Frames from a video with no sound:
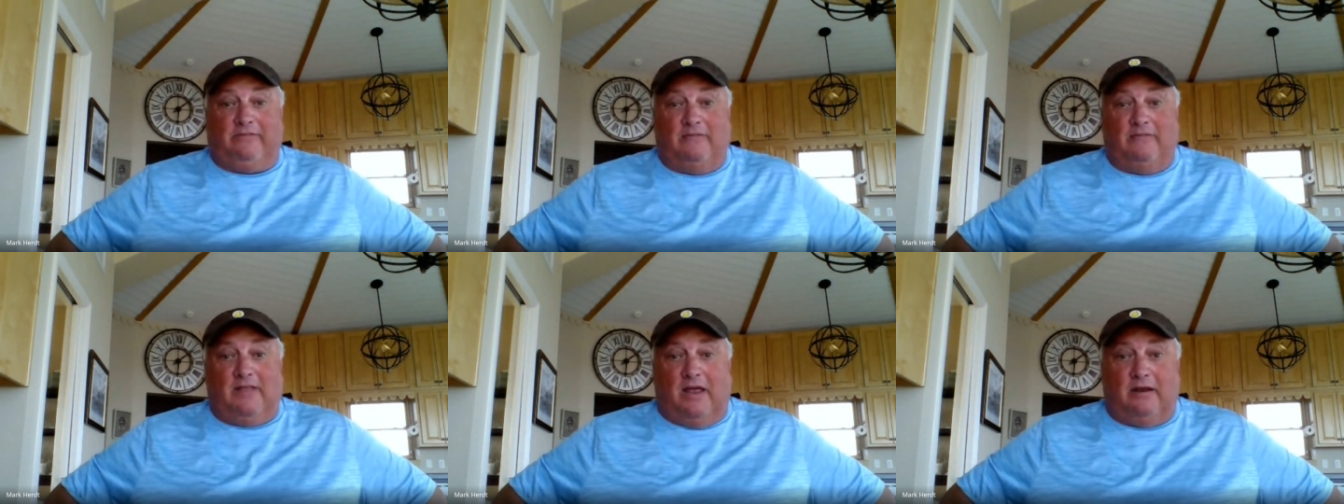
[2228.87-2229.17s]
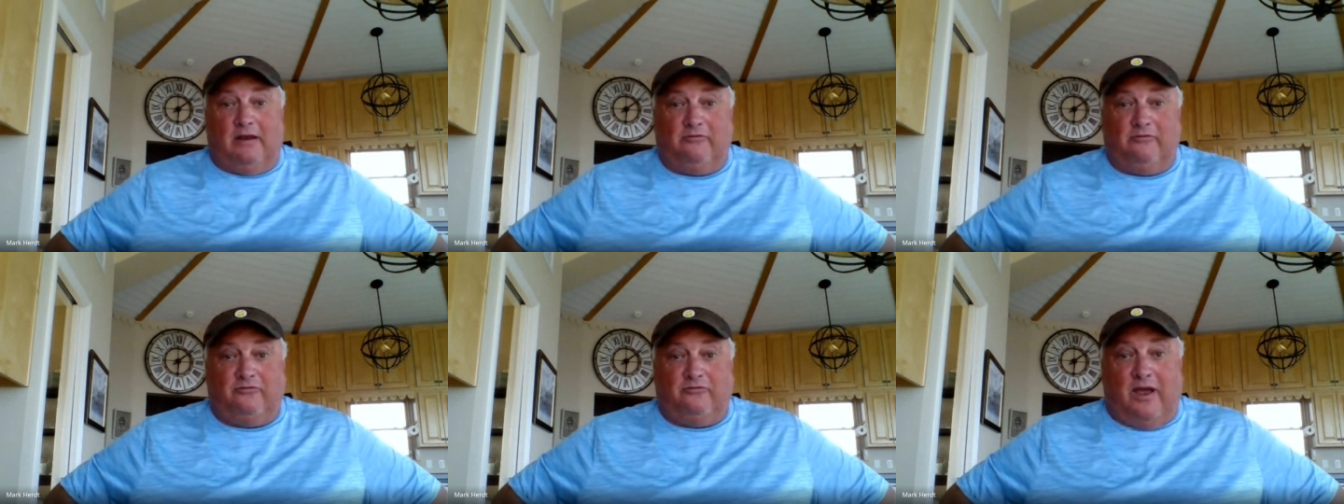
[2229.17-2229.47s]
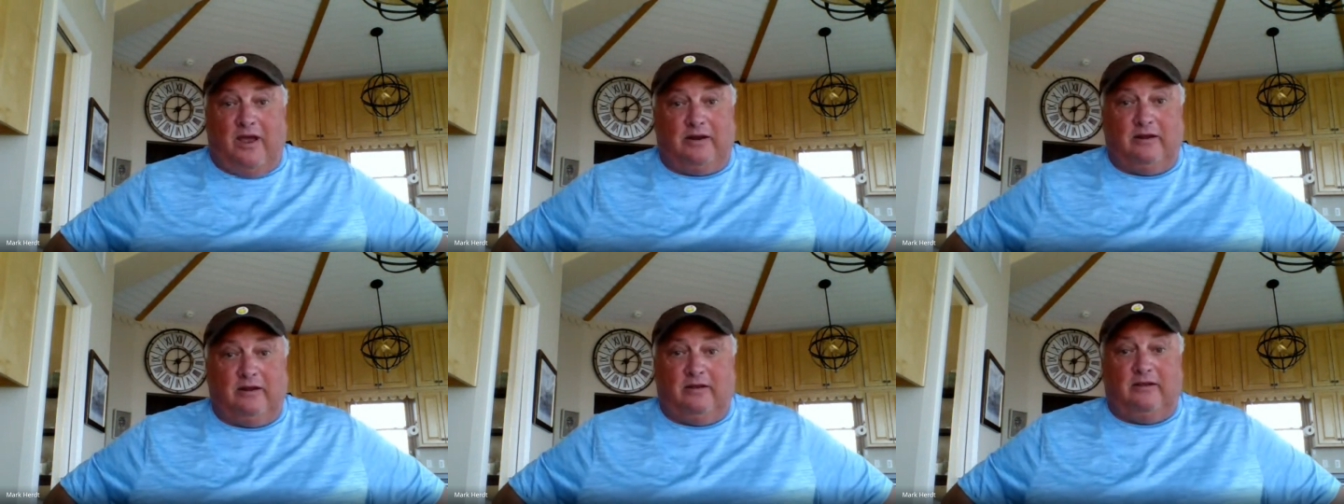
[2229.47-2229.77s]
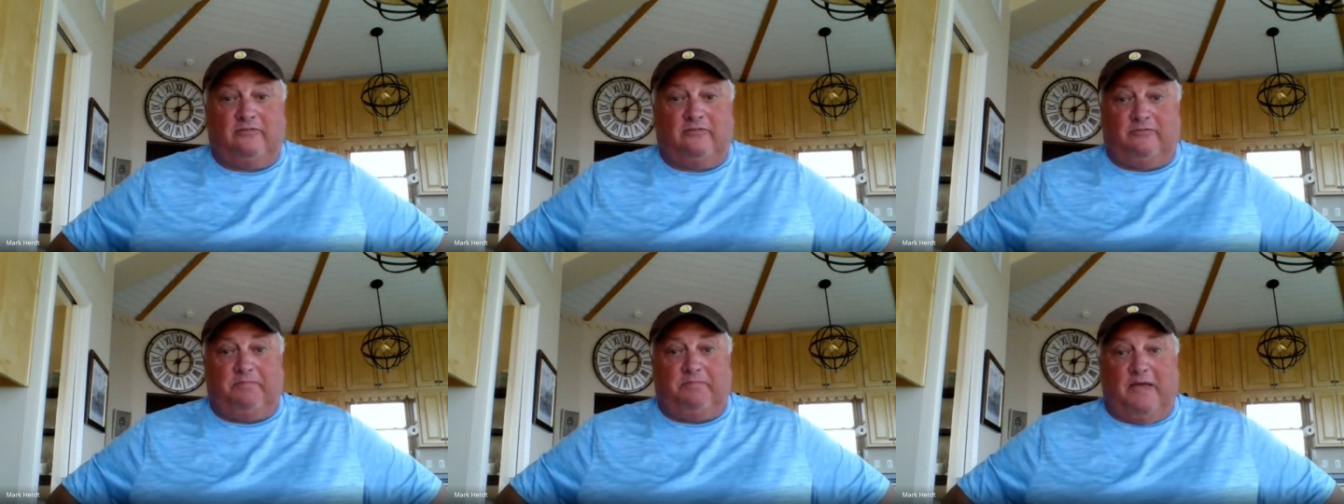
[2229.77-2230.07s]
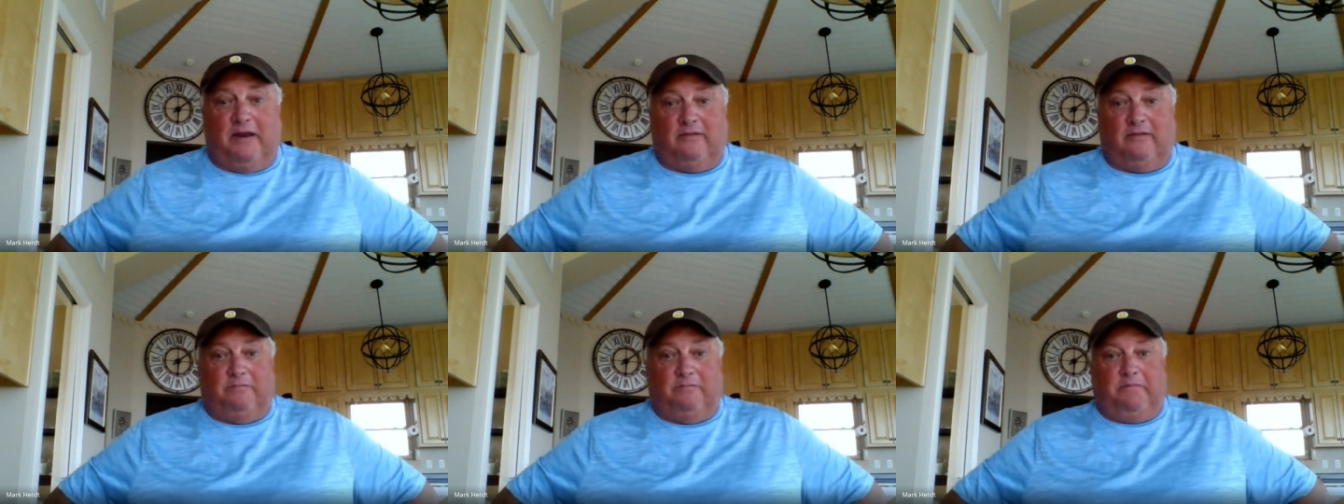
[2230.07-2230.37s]
and then tried to
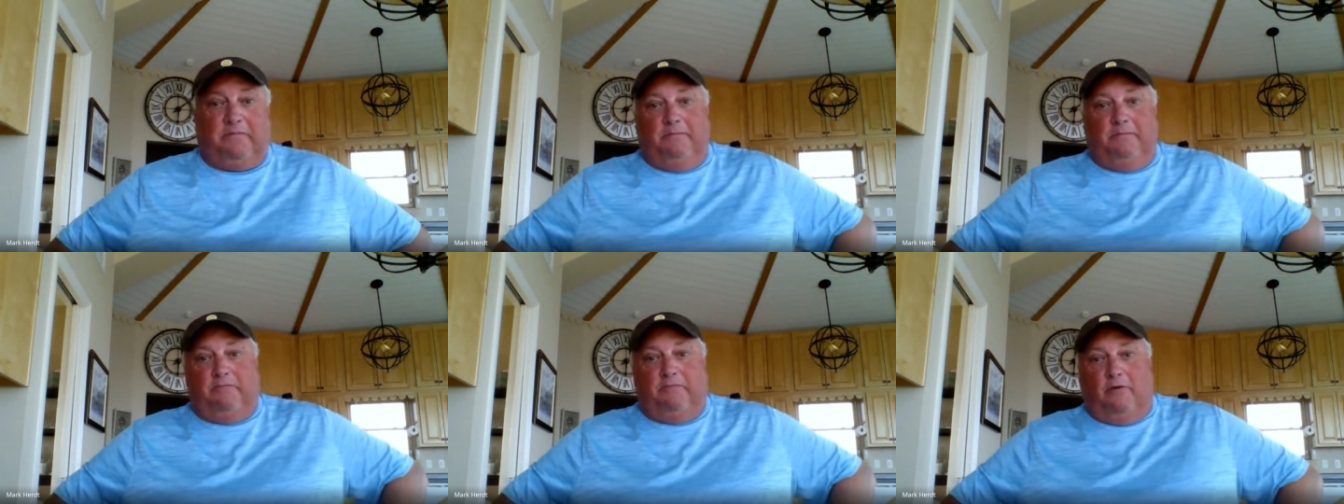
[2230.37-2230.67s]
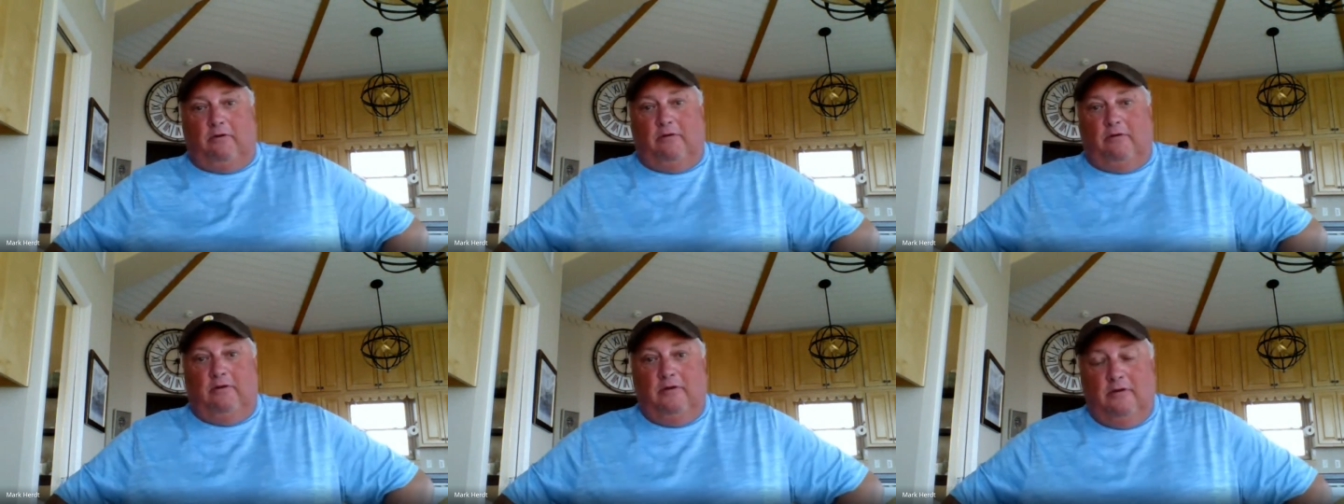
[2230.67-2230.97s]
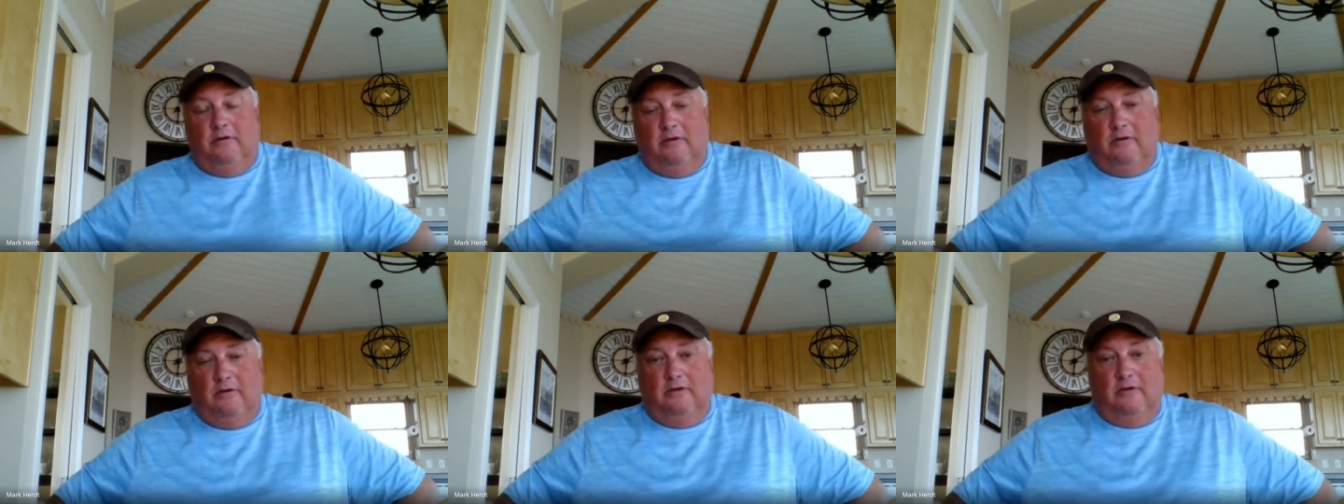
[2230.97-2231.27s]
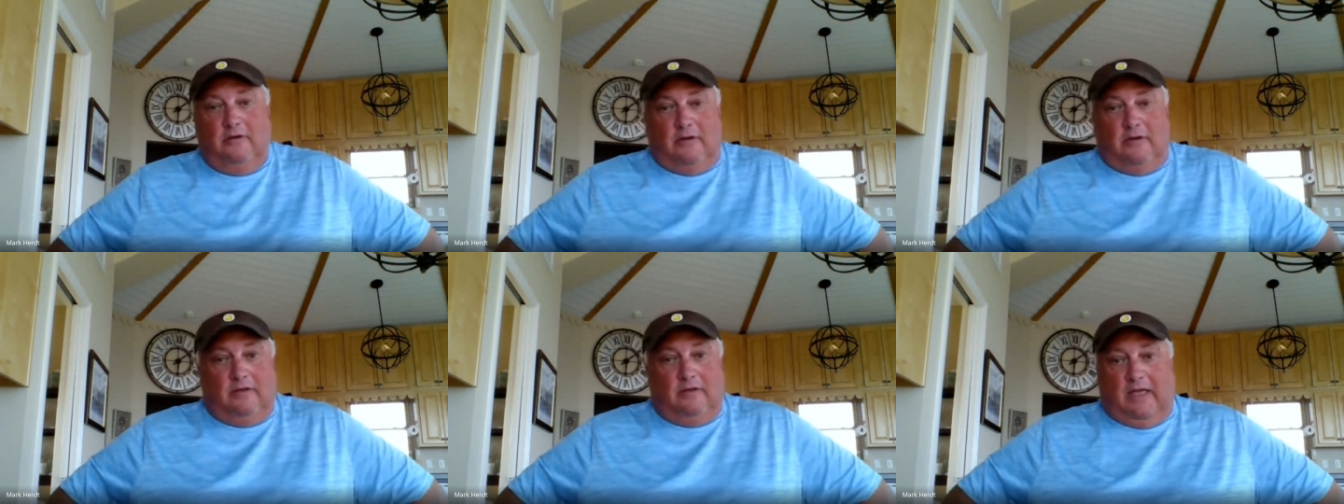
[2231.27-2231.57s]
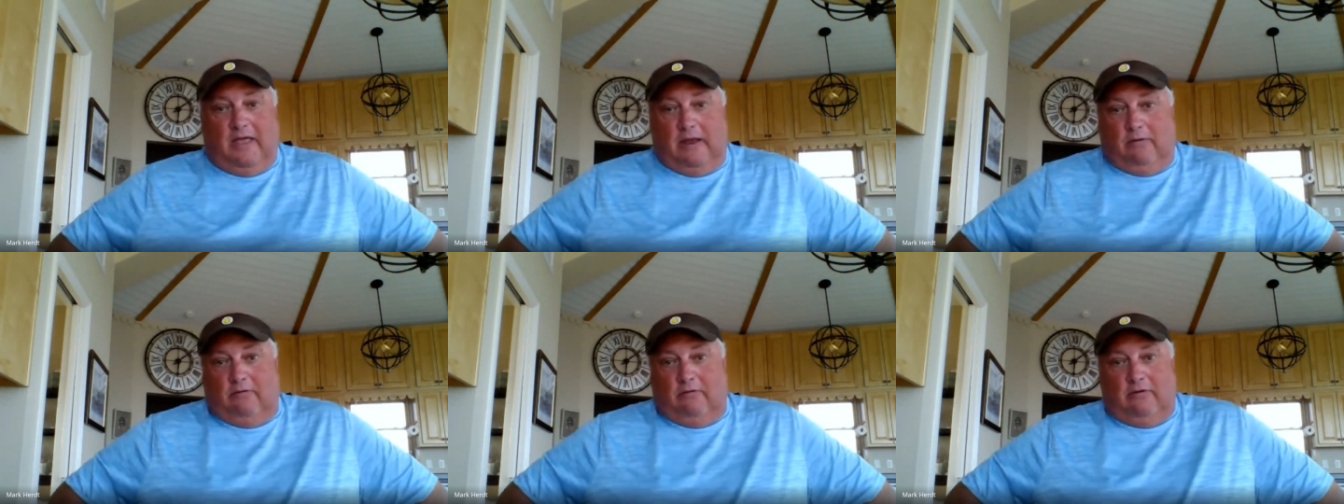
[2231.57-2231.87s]
explain it to people, and
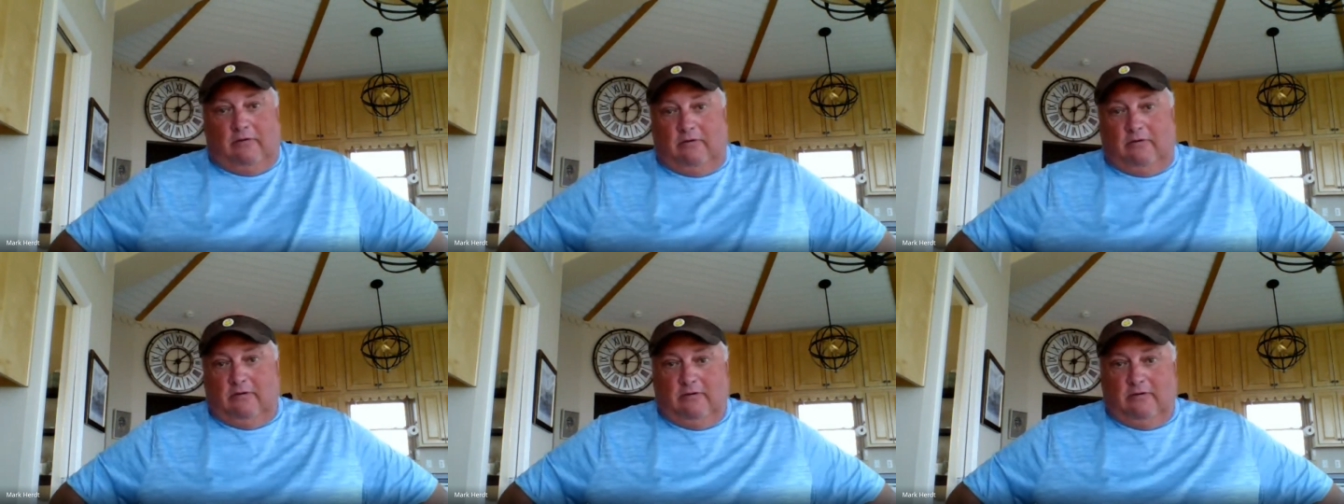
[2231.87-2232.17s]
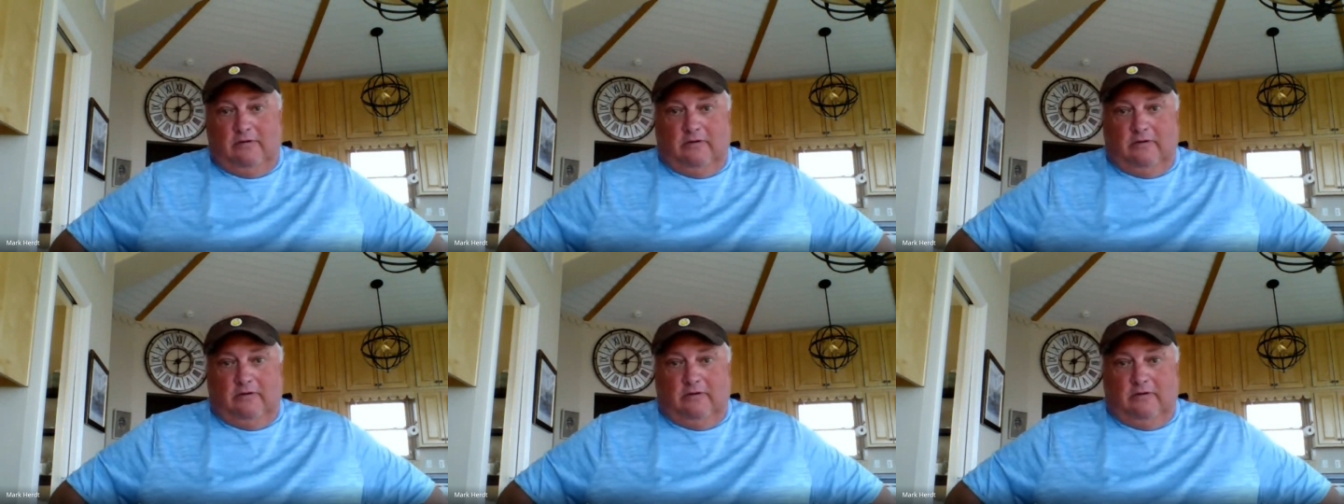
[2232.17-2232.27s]
they were,